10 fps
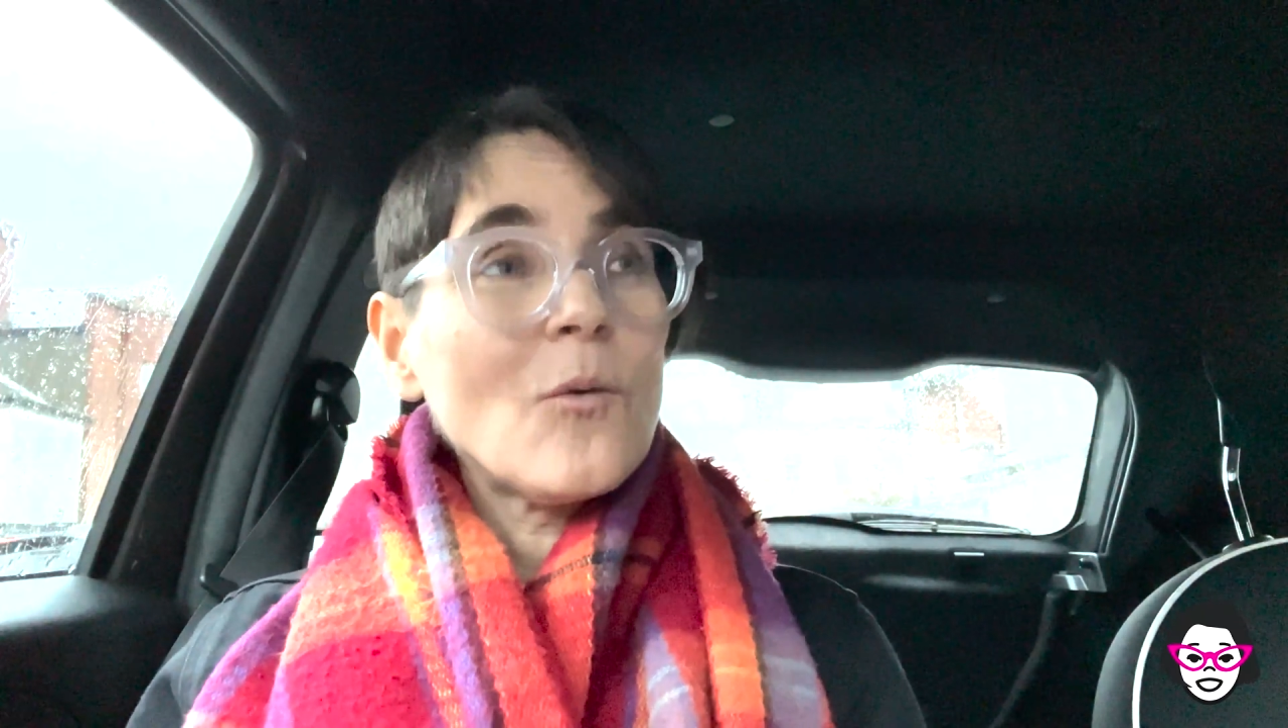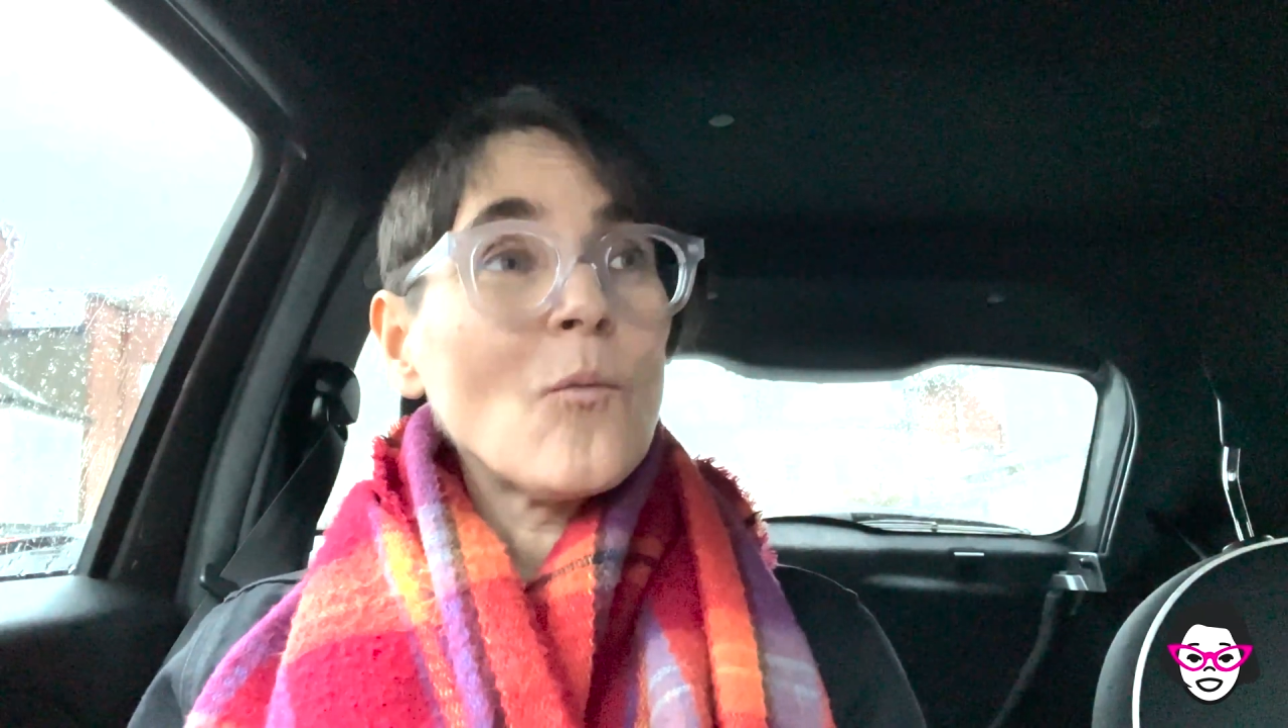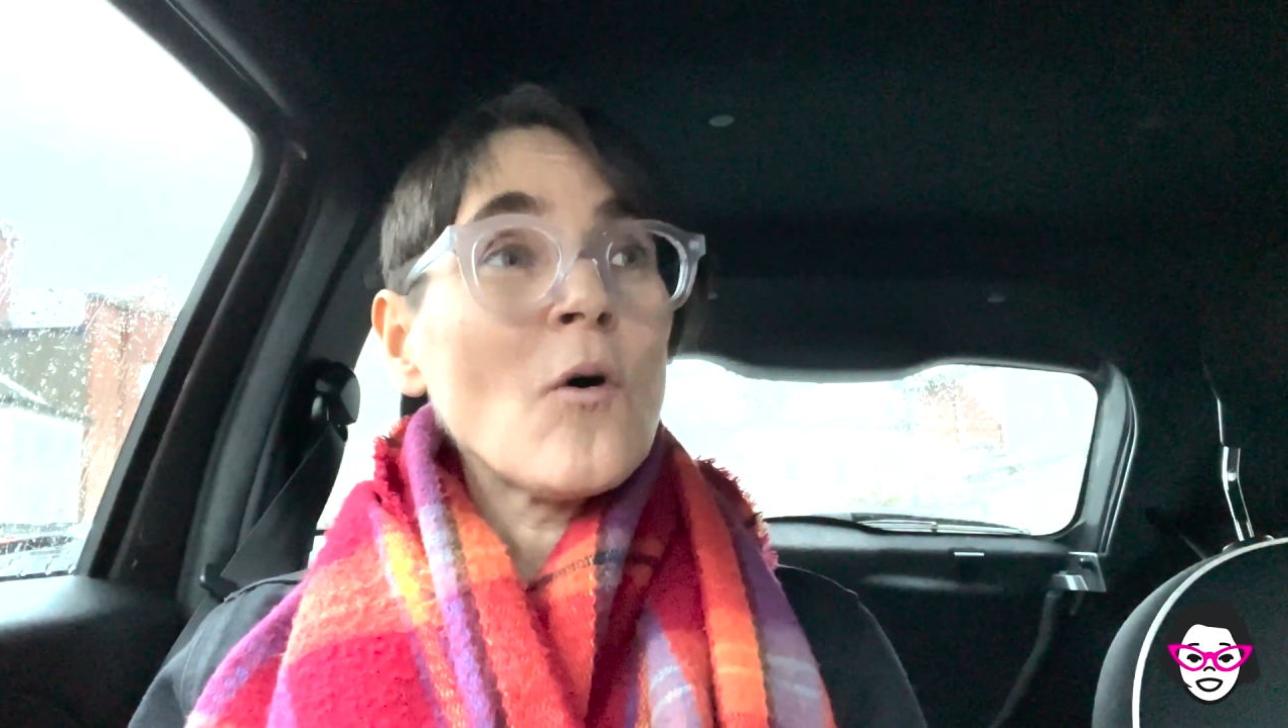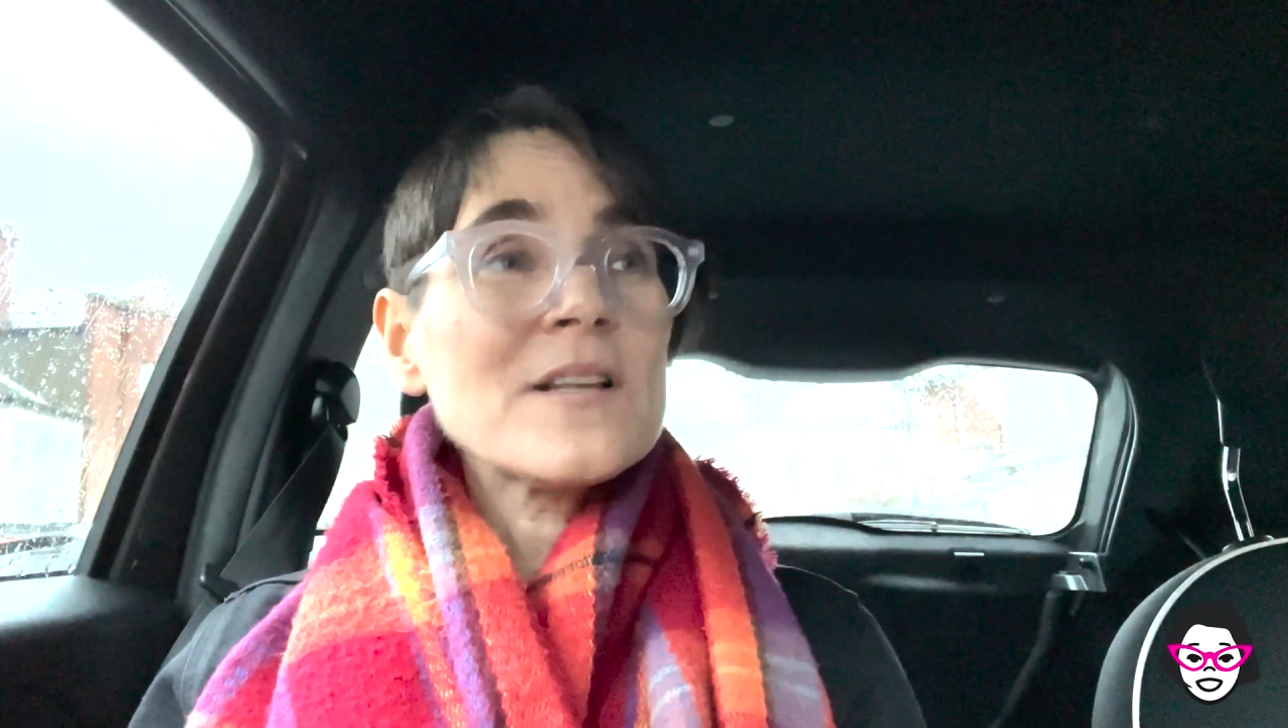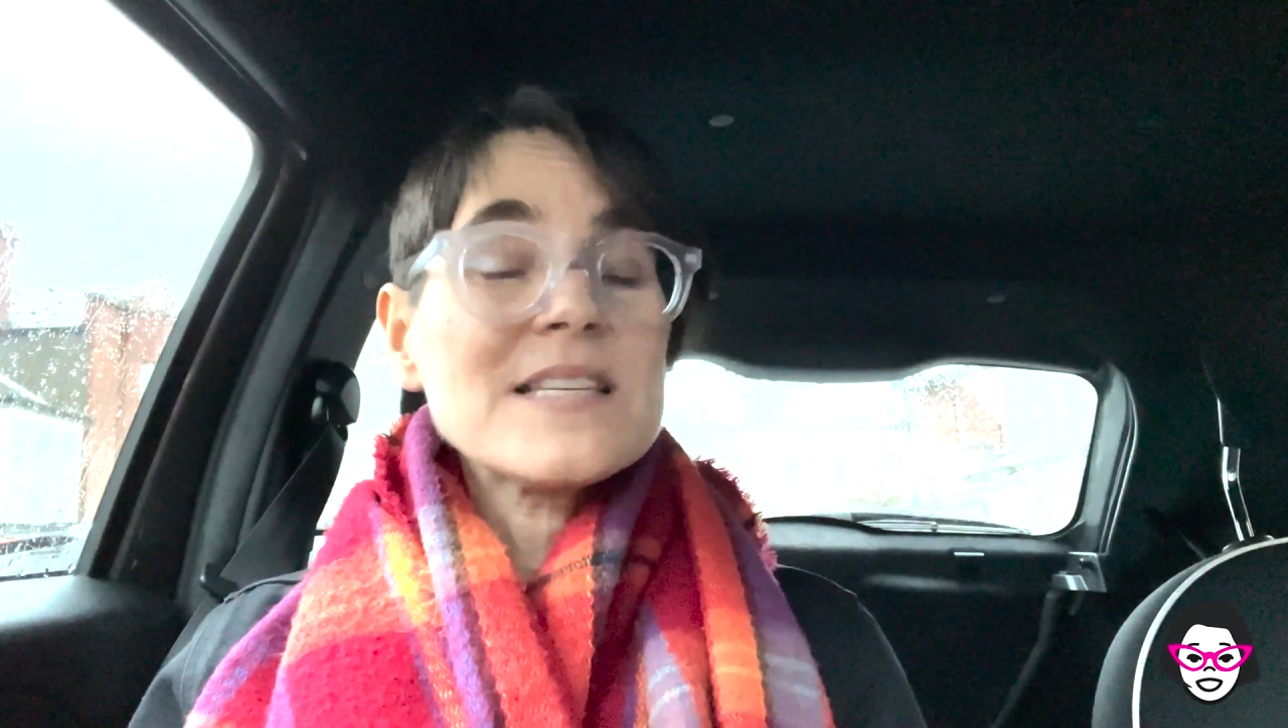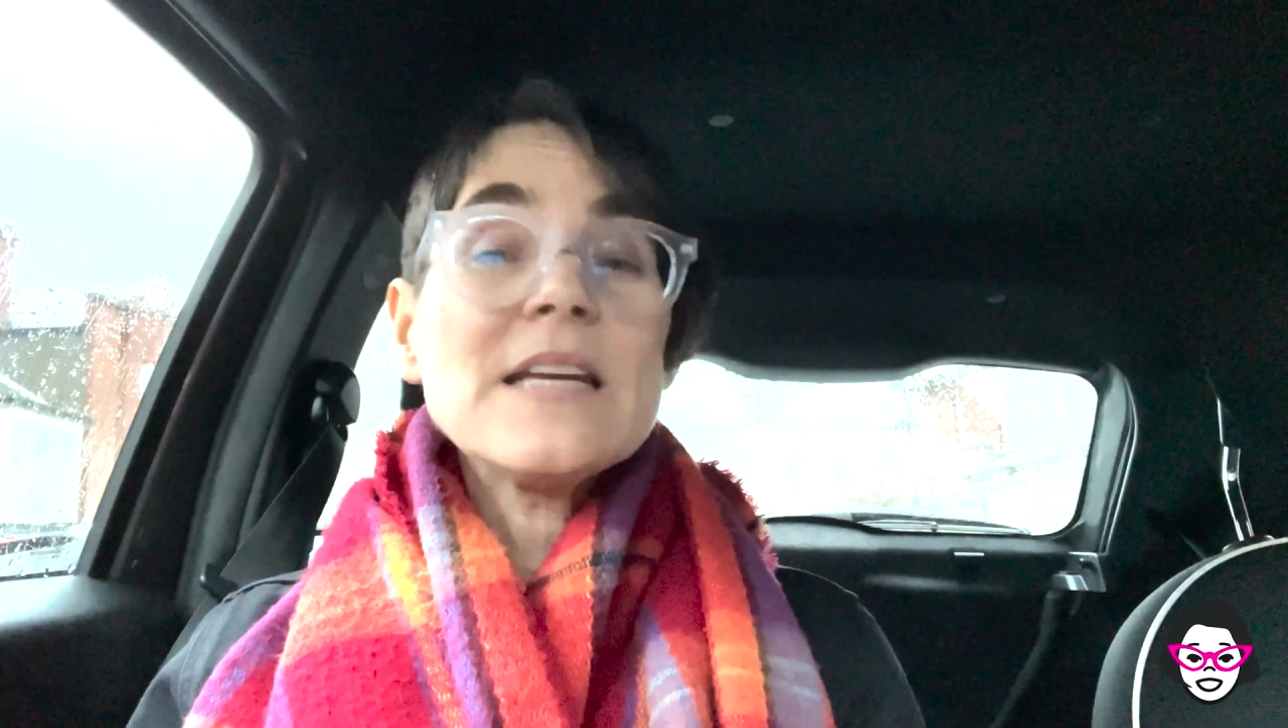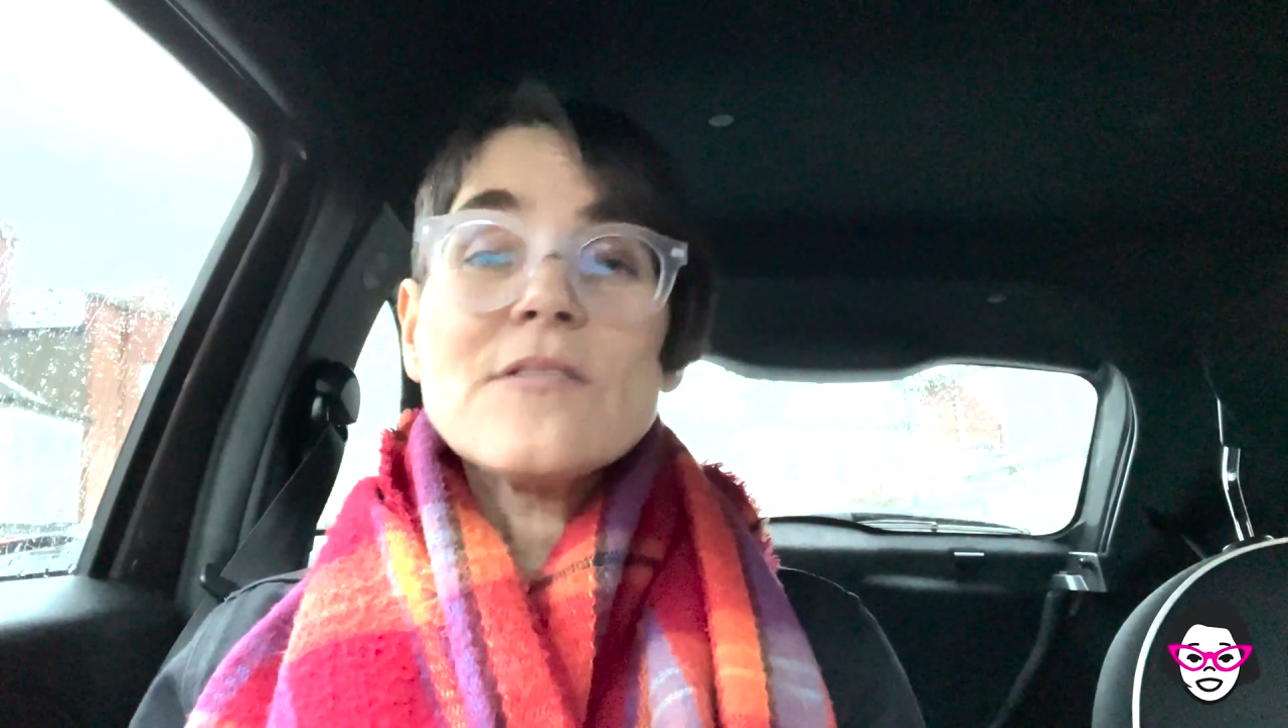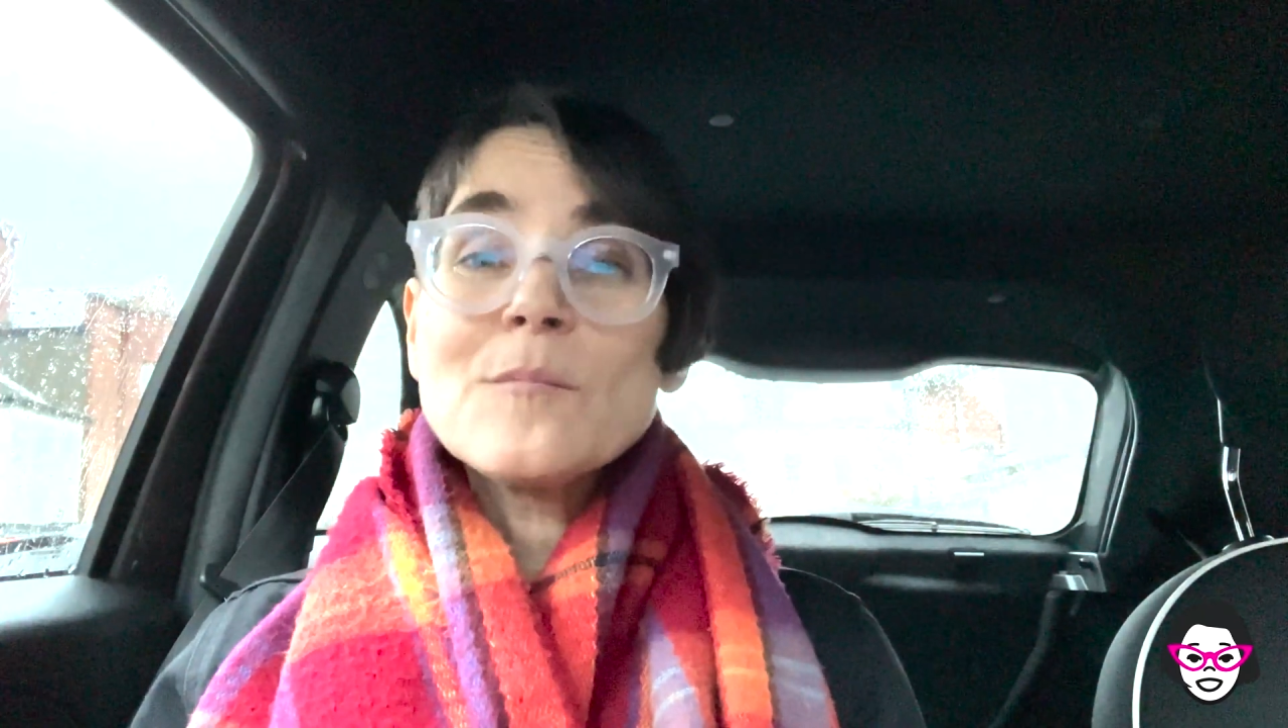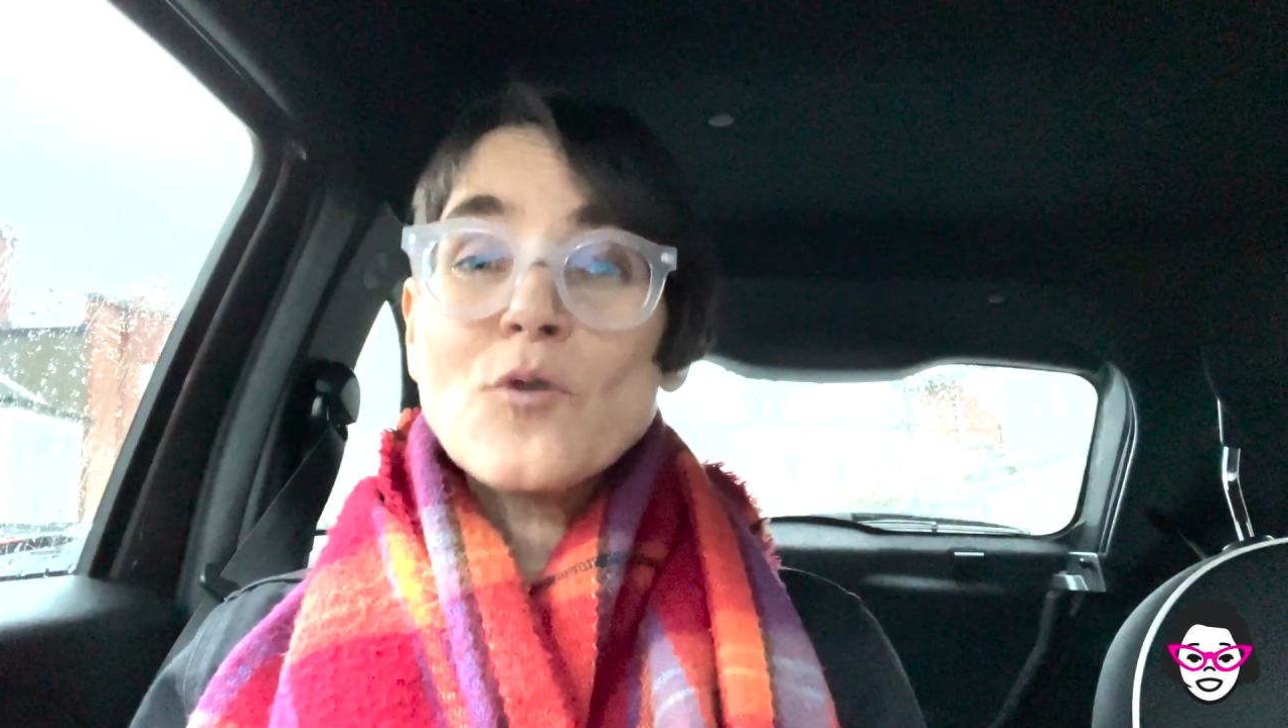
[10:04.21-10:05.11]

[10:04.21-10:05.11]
what's even